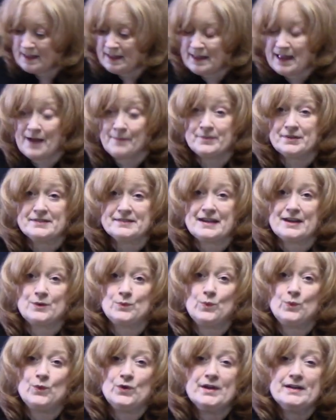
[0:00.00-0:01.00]
I'm going to
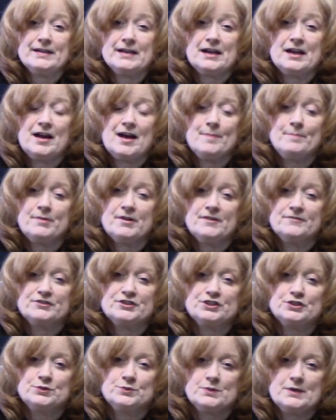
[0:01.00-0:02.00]
take one cup of
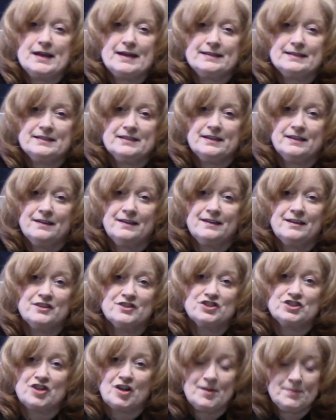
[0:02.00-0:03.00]
shredded
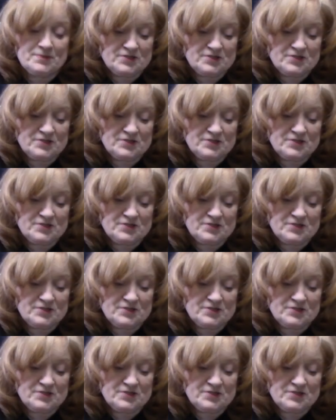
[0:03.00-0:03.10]
sharp